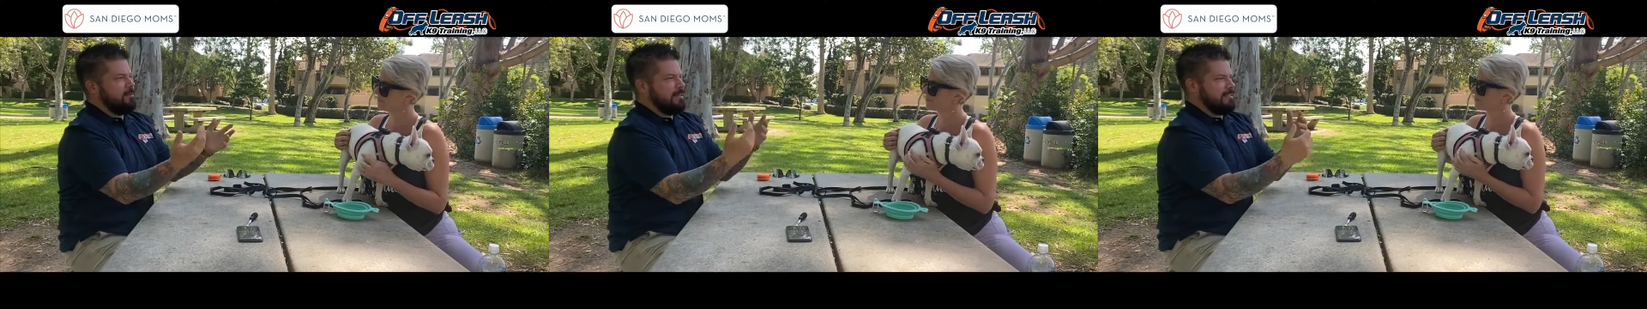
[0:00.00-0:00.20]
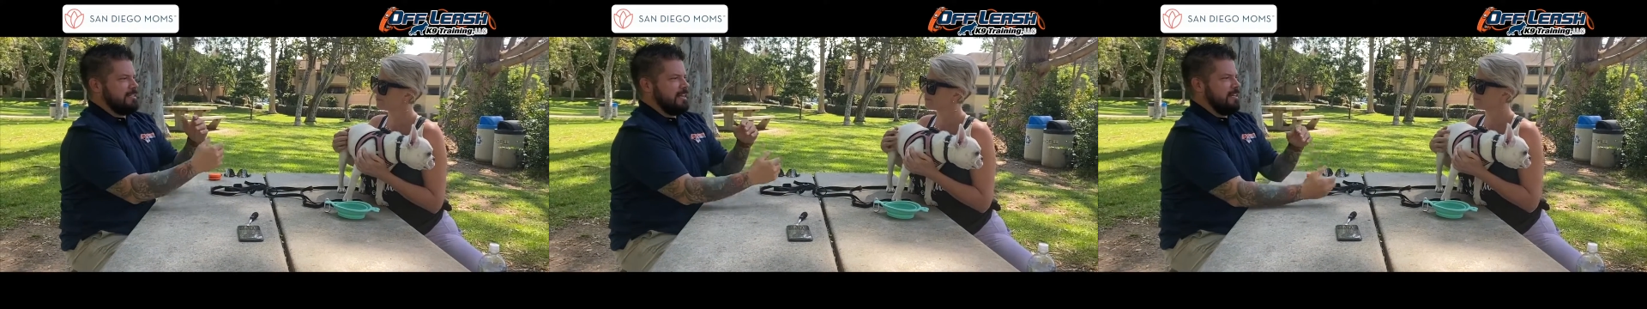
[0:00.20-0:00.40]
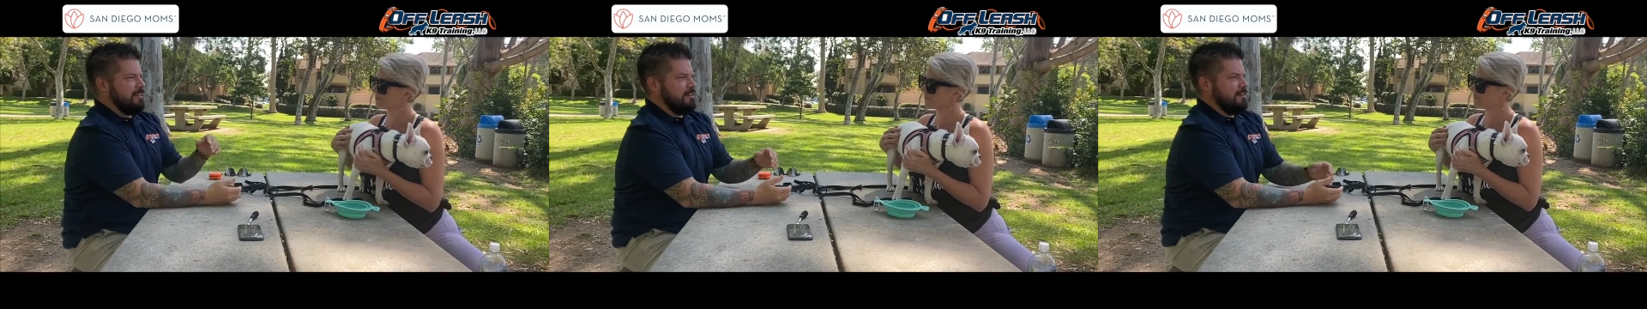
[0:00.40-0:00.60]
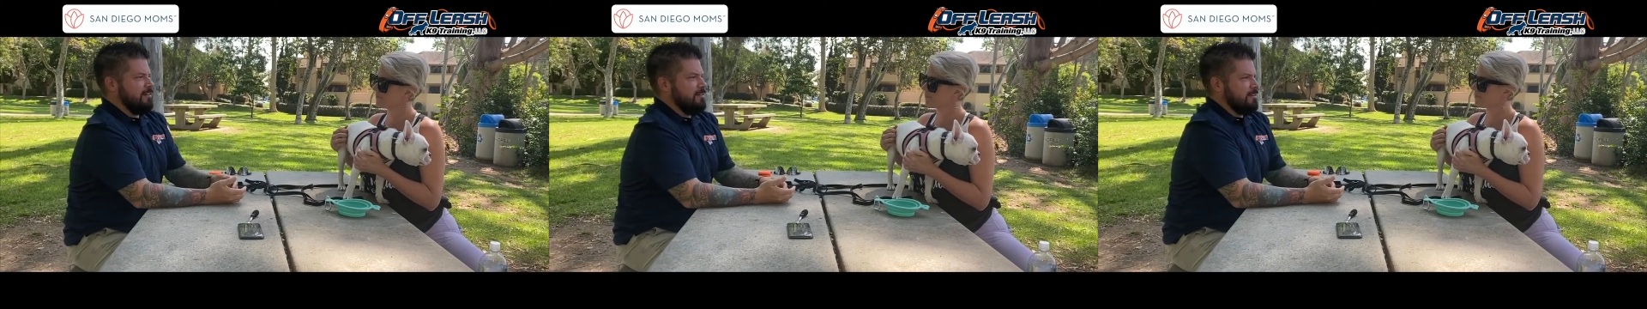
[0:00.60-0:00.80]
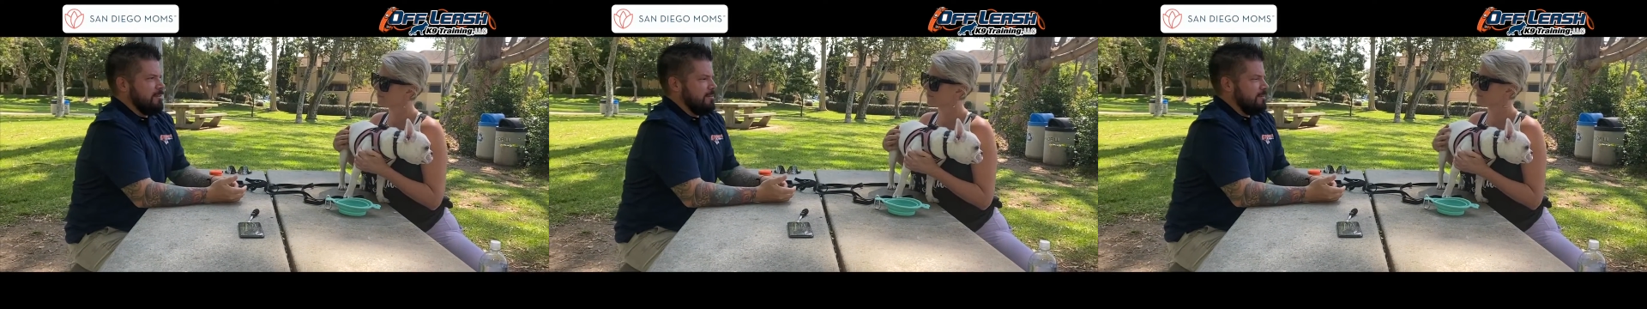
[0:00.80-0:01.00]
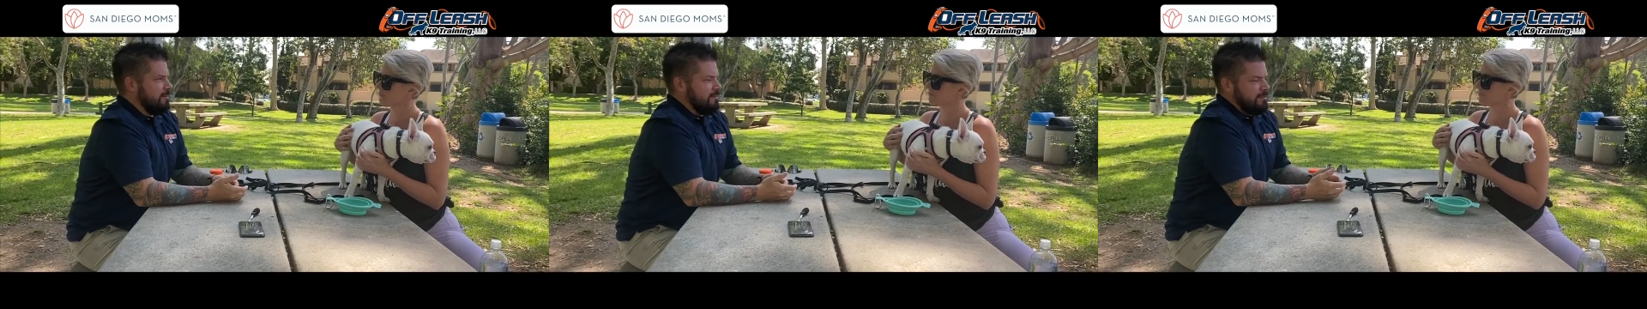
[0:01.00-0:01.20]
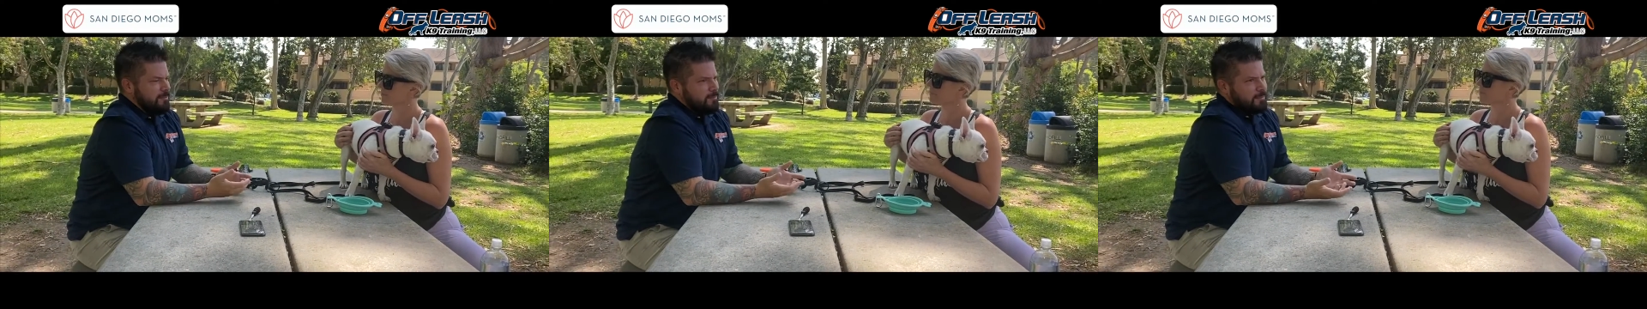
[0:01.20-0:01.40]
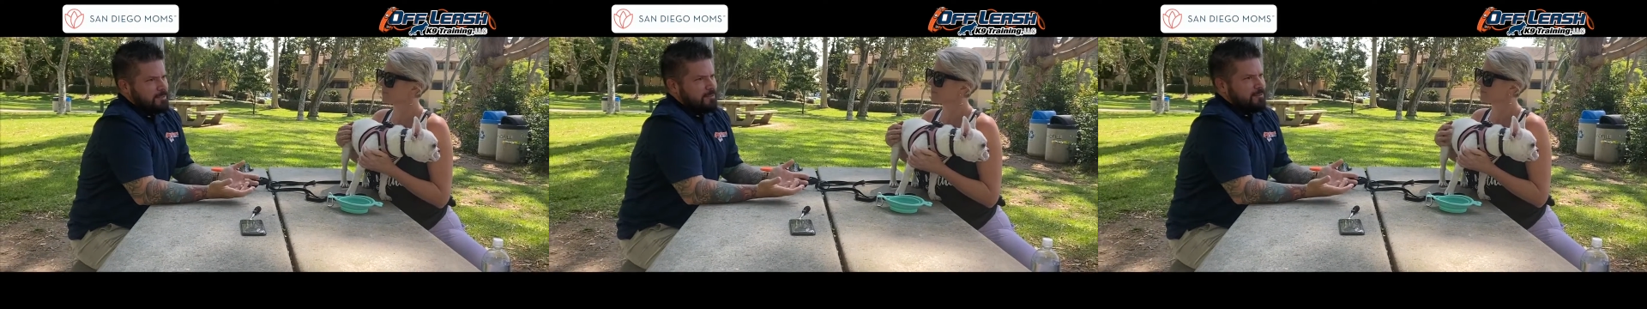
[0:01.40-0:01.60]
what exactly do you
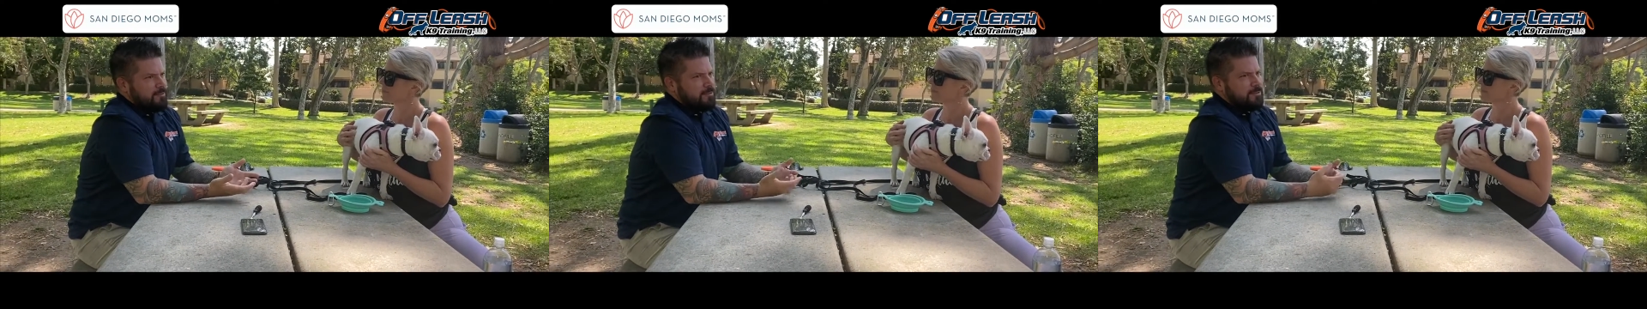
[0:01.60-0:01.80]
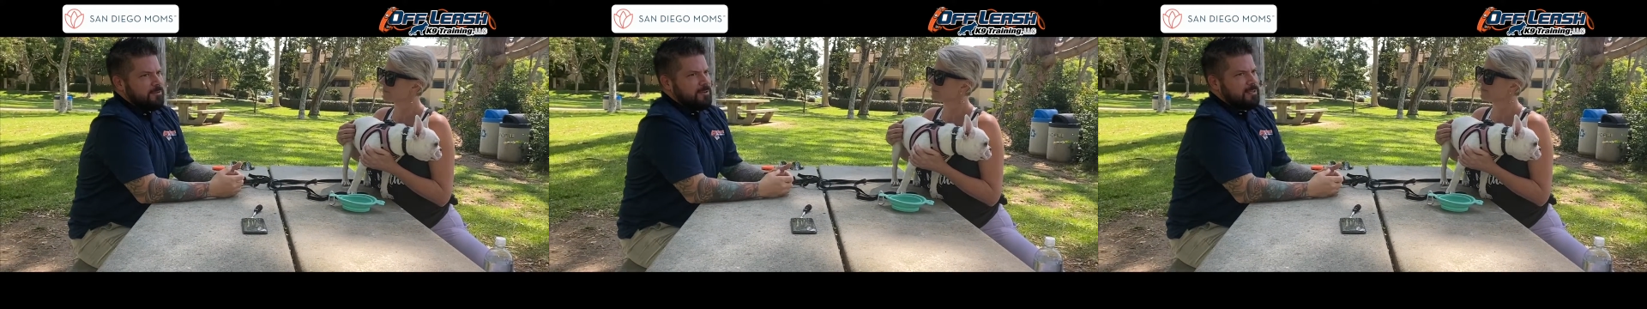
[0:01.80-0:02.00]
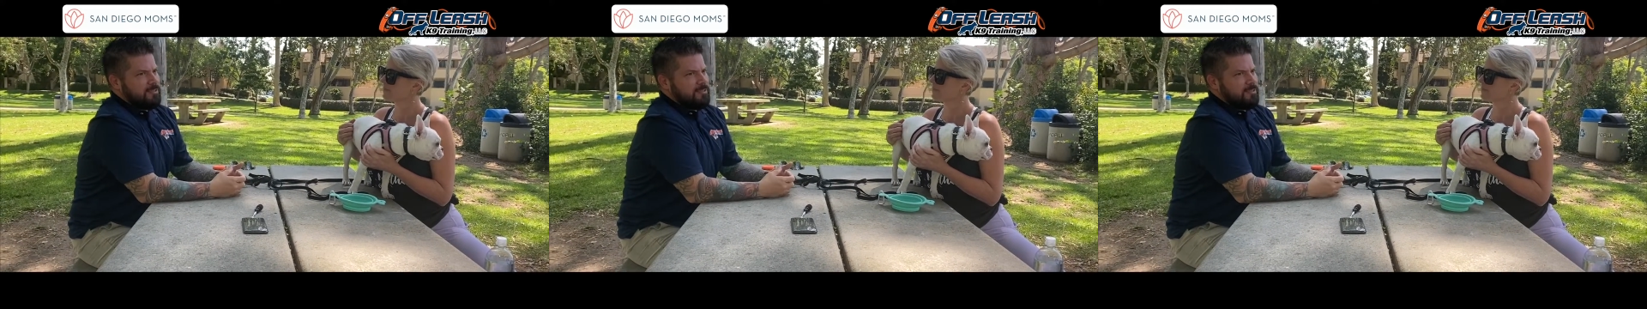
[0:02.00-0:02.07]
do? Why